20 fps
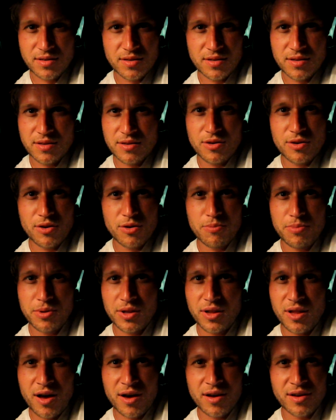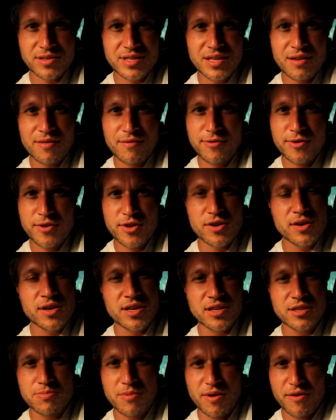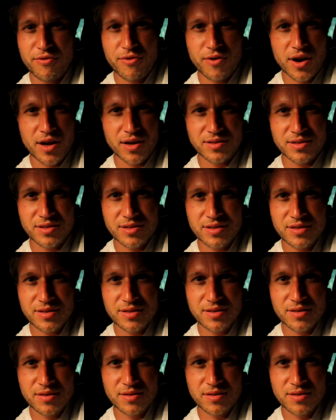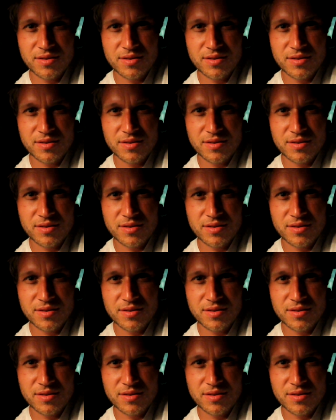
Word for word: then you don't belong on Team Furious, my friends.